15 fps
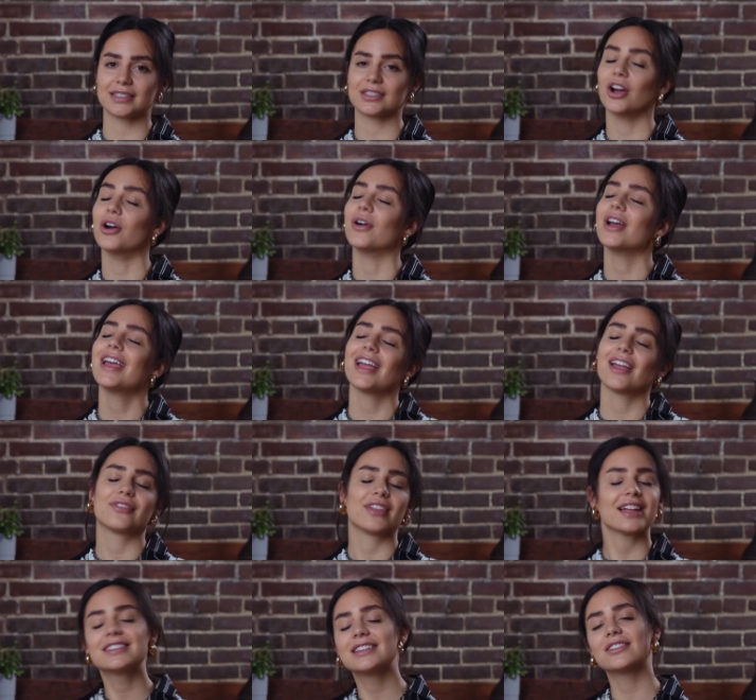So if
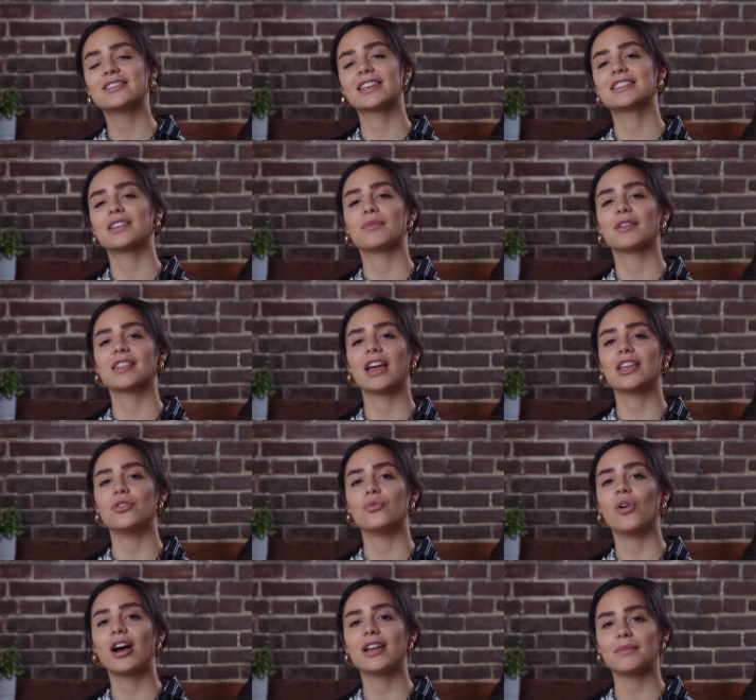that sounds like something that
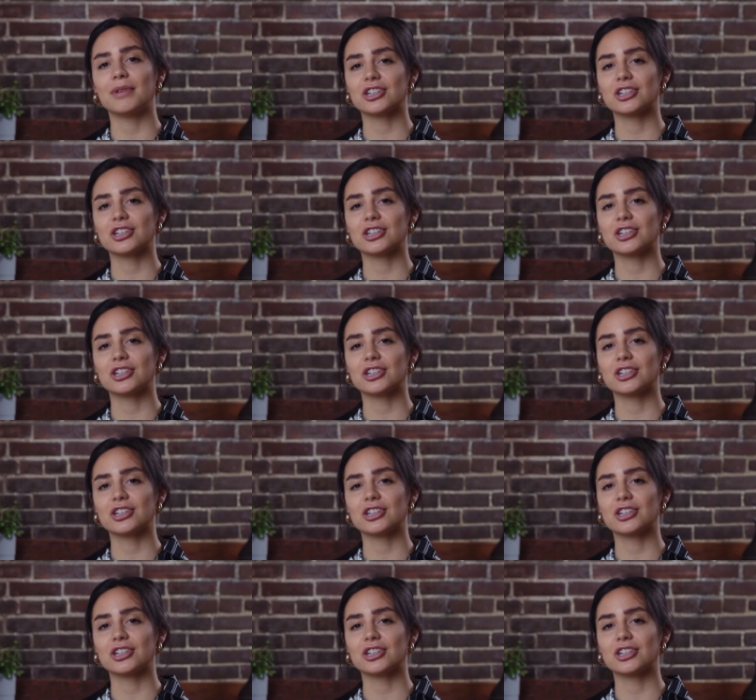you want,